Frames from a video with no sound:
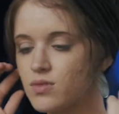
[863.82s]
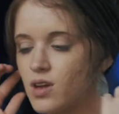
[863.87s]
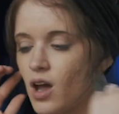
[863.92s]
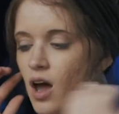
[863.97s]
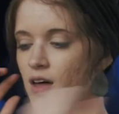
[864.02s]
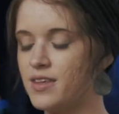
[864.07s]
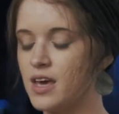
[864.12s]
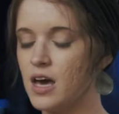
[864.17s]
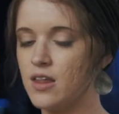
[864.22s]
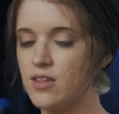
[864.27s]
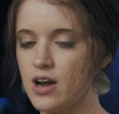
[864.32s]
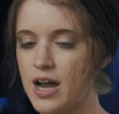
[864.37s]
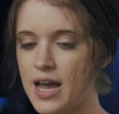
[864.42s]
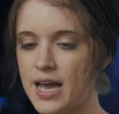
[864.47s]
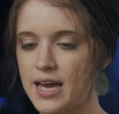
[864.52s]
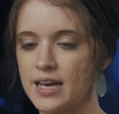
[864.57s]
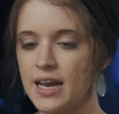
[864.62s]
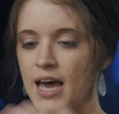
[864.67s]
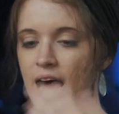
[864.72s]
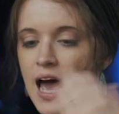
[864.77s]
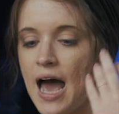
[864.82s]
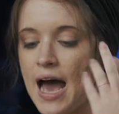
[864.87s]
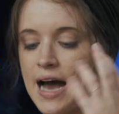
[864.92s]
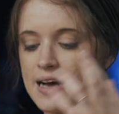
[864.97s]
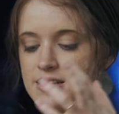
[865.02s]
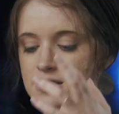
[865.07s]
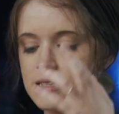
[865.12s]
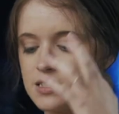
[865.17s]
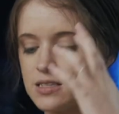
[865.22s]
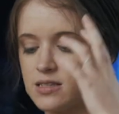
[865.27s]
on the other hand,
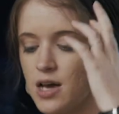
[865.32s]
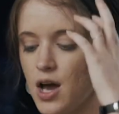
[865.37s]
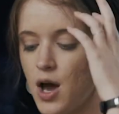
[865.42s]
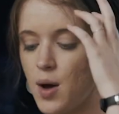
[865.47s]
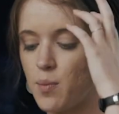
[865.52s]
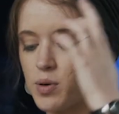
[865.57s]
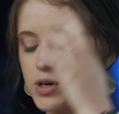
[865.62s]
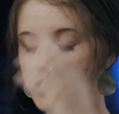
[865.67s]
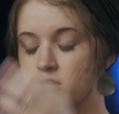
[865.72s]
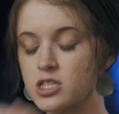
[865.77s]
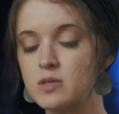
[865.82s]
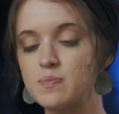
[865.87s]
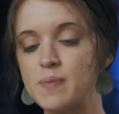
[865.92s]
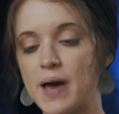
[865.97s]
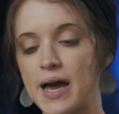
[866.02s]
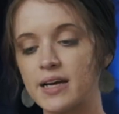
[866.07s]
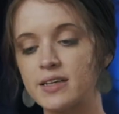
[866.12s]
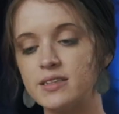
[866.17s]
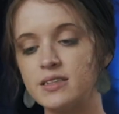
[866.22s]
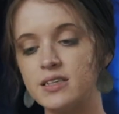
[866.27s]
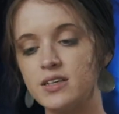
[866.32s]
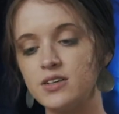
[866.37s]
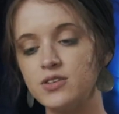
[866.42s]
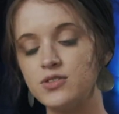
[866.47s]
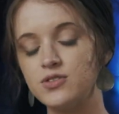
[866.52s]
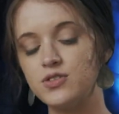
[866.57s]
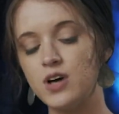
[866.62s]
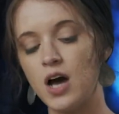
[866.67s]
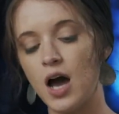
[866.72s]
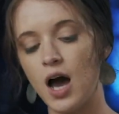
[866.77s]
has this
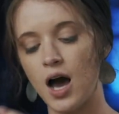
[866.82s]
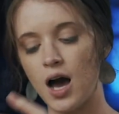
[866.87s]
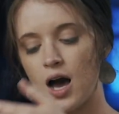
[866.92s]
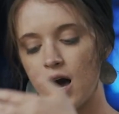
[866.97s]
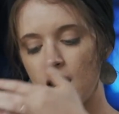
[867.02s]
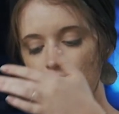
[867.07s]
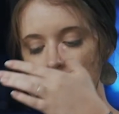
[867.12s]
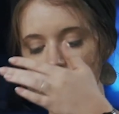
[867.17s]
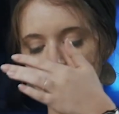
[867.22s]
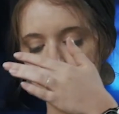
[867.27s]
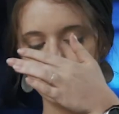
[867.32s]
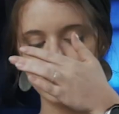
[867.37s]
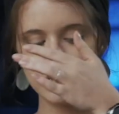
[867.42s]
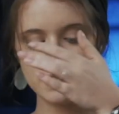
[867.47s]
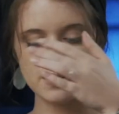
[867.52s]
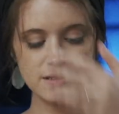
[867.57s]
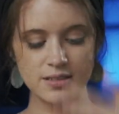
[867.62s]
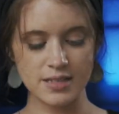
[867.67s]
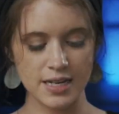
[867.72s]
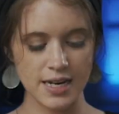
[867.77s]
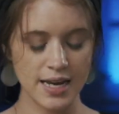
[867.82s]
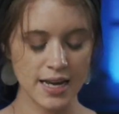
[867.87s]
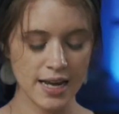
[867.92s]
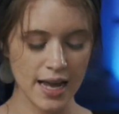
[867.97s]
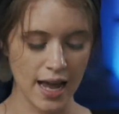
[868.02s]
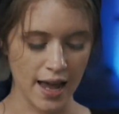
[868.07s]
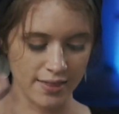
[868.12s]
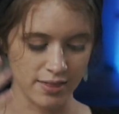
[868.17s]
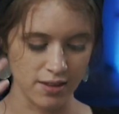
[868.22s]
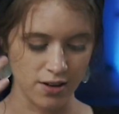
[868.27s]
perspective of
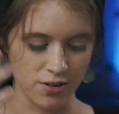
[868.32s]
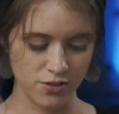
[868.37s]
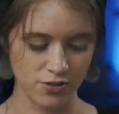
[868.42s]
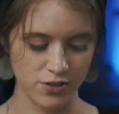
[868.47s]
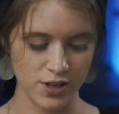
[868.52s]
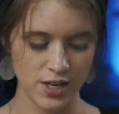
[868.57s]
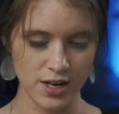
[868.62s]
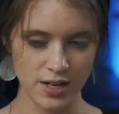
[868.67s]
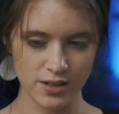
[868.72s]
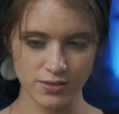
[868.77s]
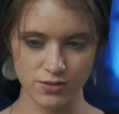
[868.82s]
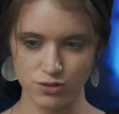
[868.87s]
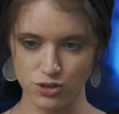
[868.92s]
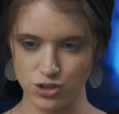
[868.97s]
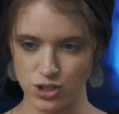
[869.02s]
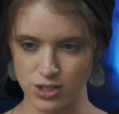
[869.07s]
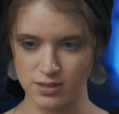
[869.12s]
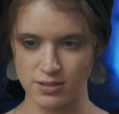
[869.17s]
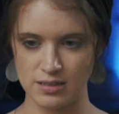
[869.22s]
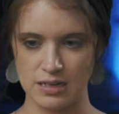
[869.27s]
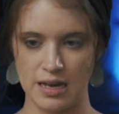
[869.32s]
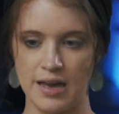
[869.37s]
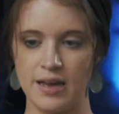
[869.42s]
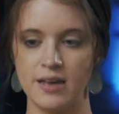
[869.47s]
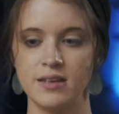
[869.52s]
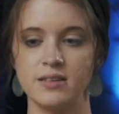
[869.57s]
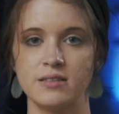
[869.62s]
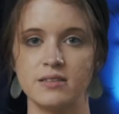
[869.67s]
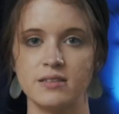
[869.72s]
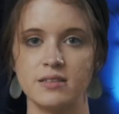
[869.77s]
sitting at the feet of
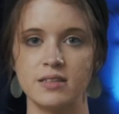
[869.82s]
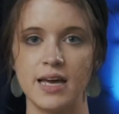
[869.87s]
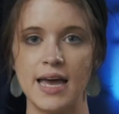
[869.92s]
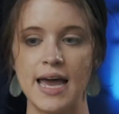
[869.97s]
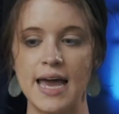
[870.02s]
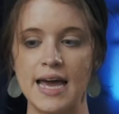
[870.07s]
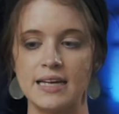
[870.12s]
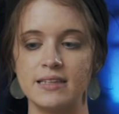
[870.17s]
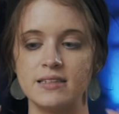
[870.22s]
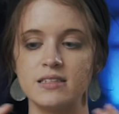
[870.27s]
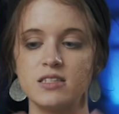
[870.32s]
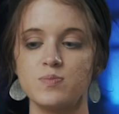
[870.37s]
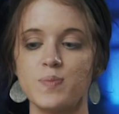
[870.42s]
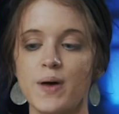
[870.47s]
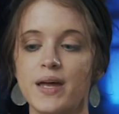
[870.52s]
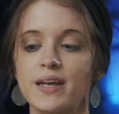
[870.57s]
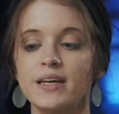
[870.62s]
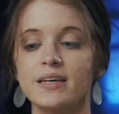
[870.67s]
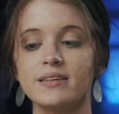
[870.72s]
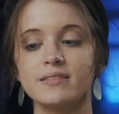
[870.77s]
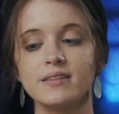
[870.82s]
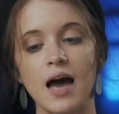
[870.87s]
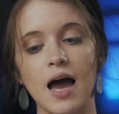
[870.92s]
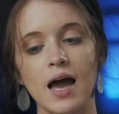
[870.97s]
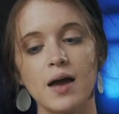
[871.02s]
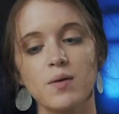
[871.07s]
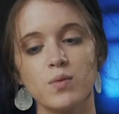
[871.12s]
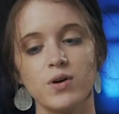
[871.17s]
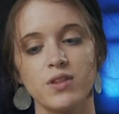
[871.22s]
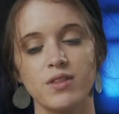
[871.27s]
Jesus and spending
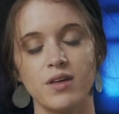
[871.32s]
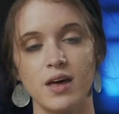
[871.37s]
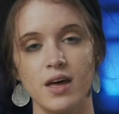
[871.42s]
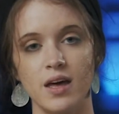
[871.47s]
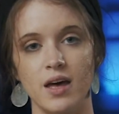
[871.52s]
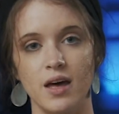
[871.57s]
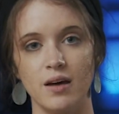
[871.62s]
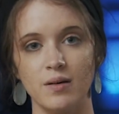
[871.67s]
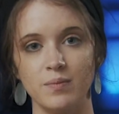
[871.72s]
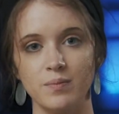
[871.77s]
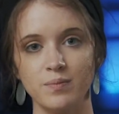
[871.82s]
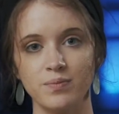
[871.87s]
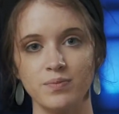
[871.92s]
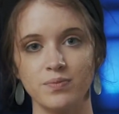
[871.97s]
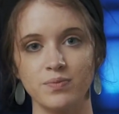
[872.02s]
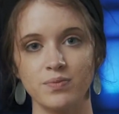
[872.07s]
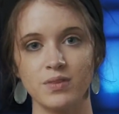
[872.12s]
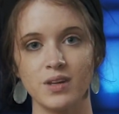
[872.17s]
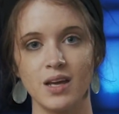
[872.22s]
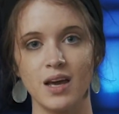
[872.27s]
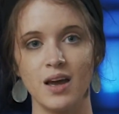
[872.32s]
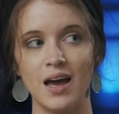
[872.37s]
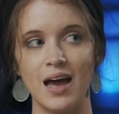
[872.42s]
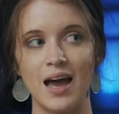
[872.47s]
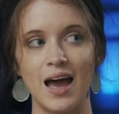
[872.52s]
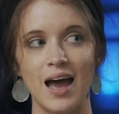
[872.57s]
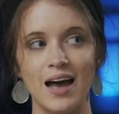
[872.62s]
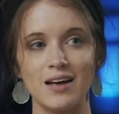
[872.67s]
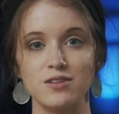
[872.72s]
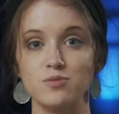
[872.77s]
time with him
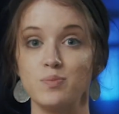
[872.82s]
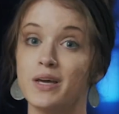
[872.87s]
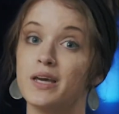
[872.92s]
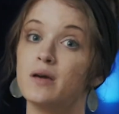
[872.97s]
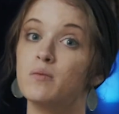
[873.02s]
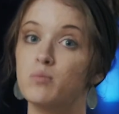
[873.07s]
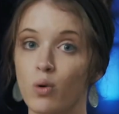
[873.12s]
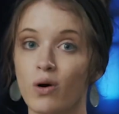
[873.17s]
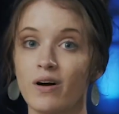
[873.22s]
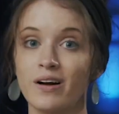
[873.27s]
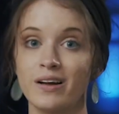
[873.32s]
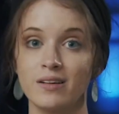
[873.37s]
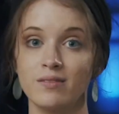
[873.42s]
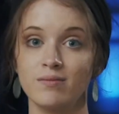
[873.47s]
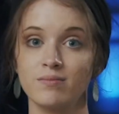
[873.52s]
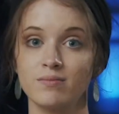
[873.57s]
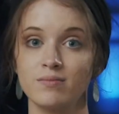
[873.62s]
as being important.